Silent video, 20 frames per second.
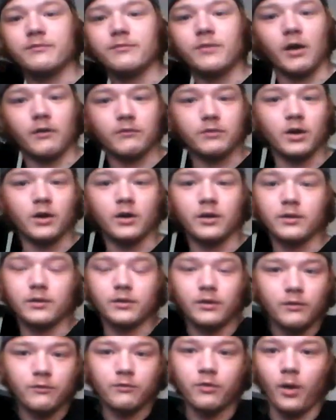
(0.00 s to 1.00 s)
I've
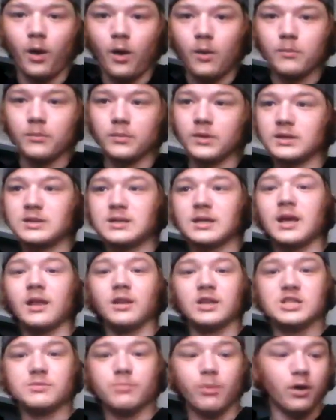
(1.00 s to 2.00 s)
gone from the
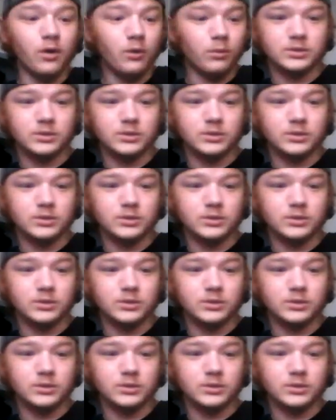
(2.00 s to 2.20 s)
Sigelei Spark,